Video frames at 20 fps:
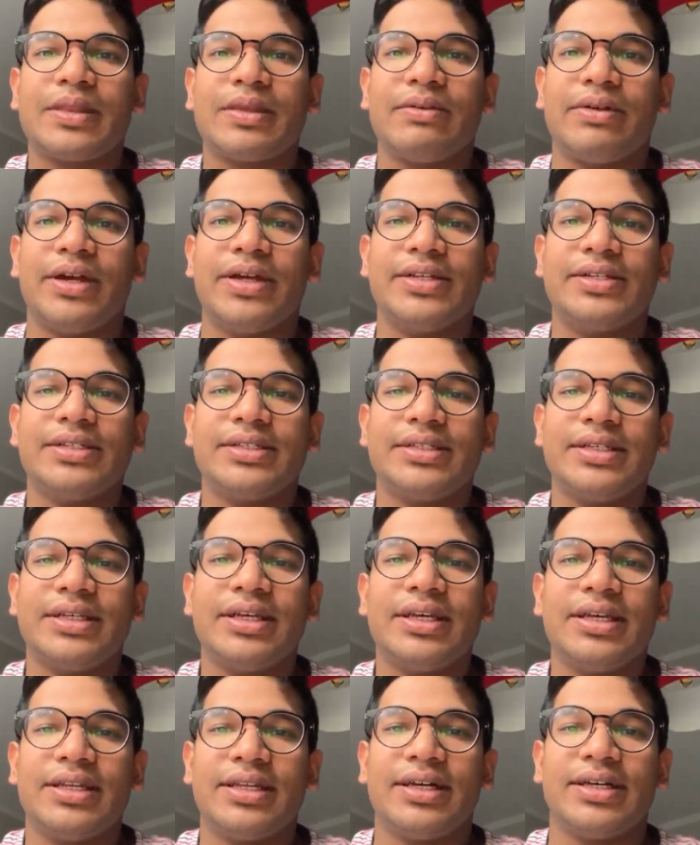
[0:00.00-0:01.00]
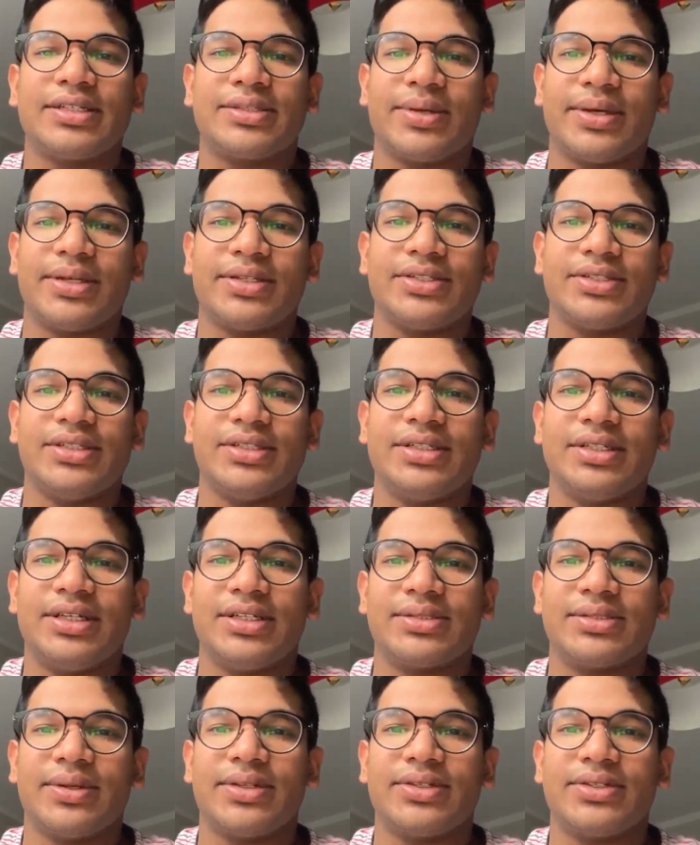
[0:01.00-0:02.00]
Right. Last question.
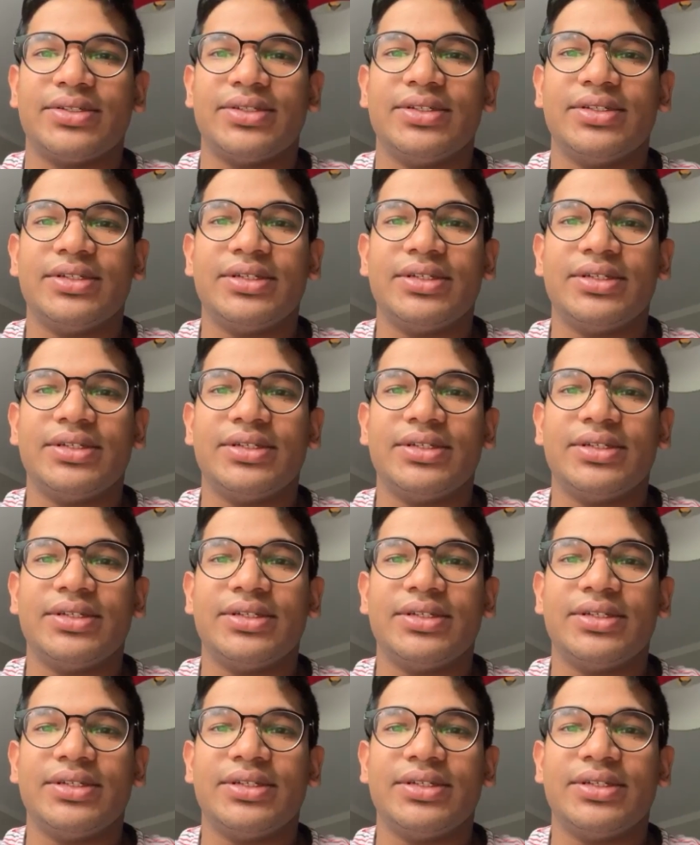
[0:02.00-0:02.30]
Last question.